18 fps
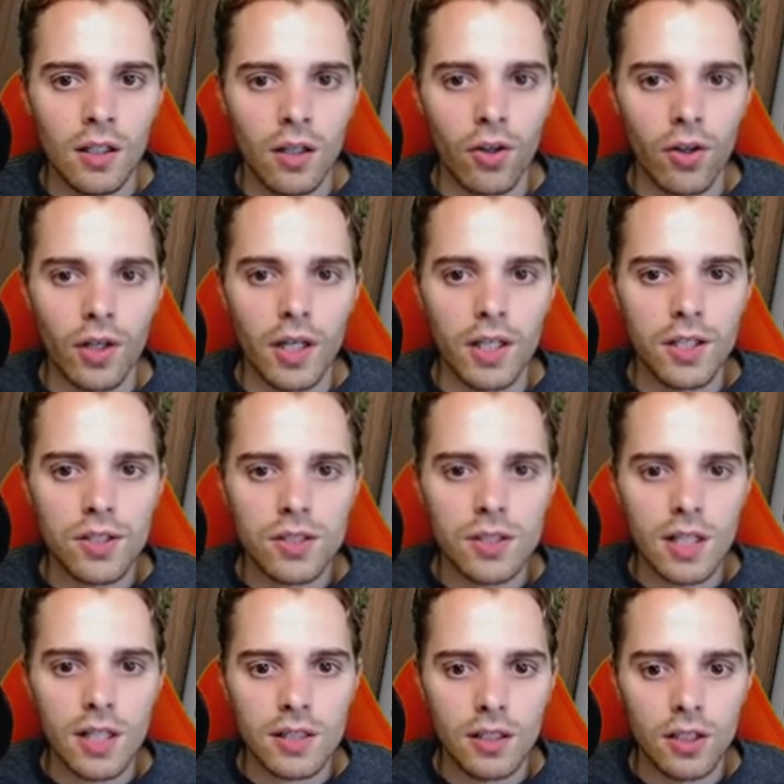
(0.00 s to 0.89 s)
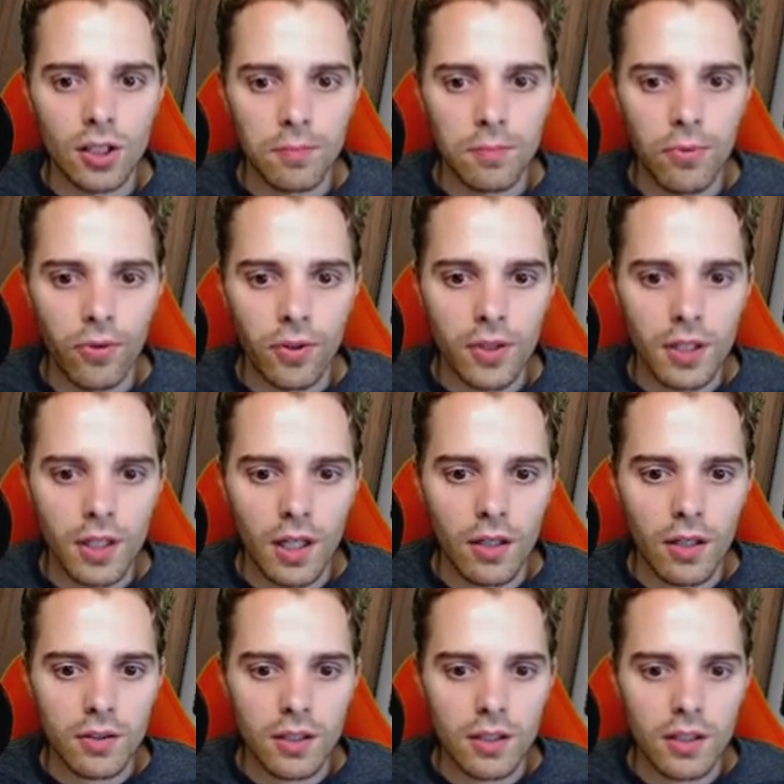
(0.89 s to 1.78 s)
Okay, he just gets a little Porygon
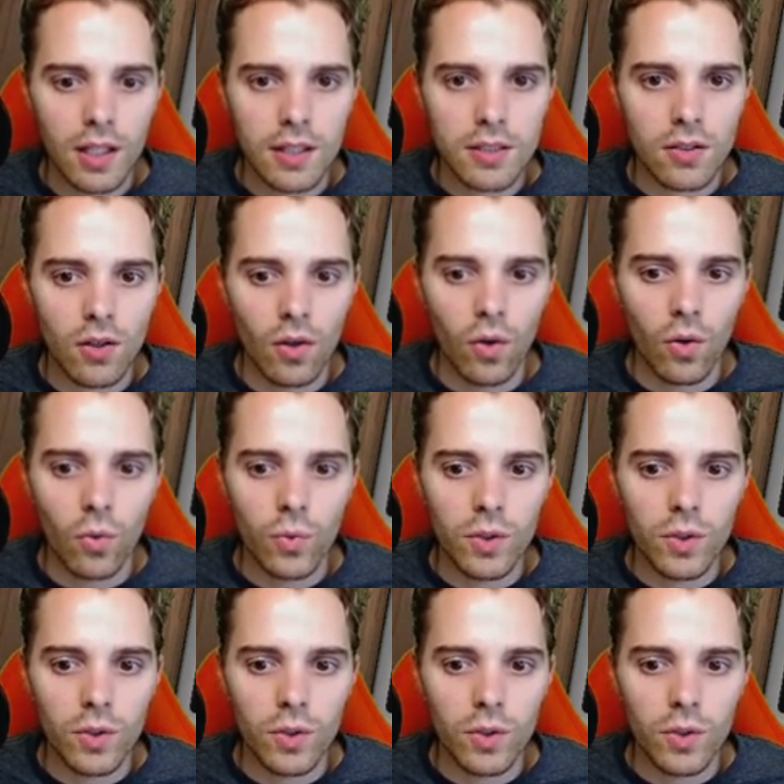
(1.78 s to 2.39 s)
out and that's all